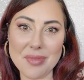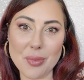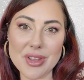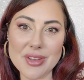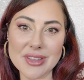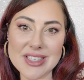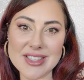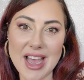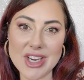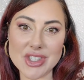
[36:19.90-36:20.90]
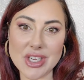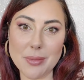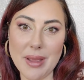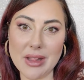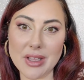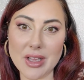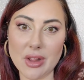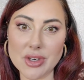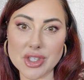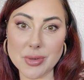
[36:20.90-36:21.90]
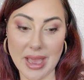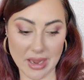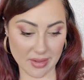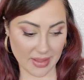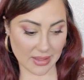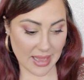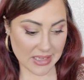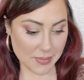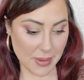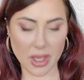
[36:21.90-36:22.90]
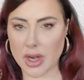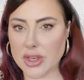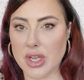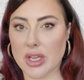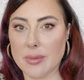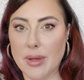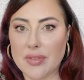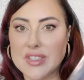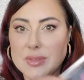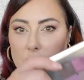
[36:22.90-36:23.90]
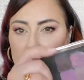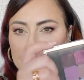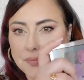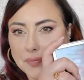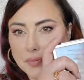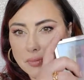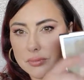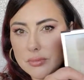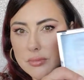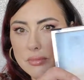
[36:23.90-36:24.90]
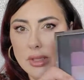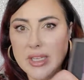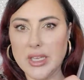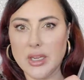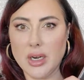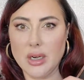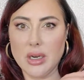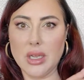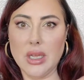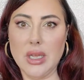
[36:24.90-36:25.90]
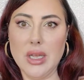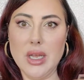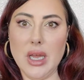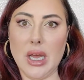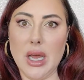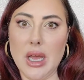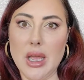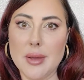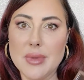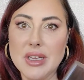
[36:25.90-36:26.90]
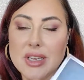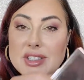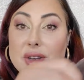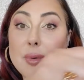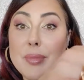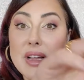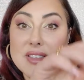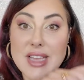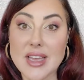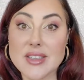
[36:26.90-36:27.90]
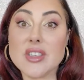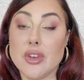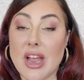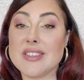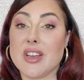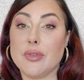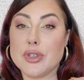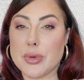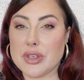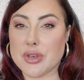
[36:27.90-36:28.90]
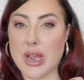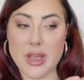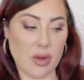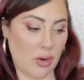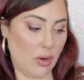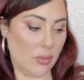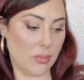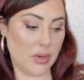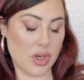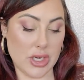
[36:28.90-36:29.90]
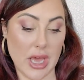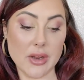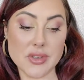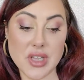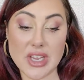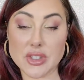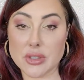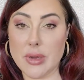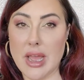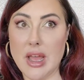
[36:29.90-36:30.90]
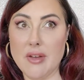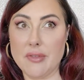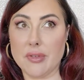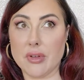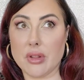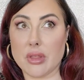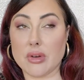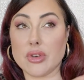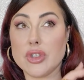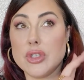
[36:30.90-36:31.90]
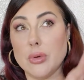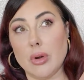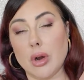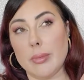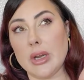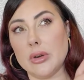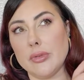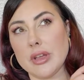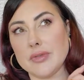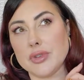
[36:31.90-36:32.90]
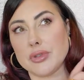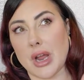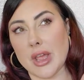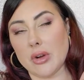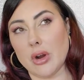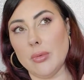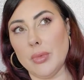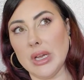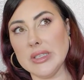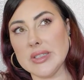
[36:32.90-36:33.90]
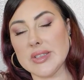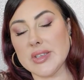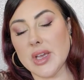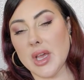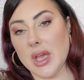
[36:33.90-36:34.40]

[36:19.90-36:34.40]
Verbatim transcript: Will you list the eyeshadow palette colors you had in that last palette? Are you talking about this one here? So Mug is you're asking if we're doing trichrome shadows. I do have, they're duochrome. I don't know if we have trichrome ones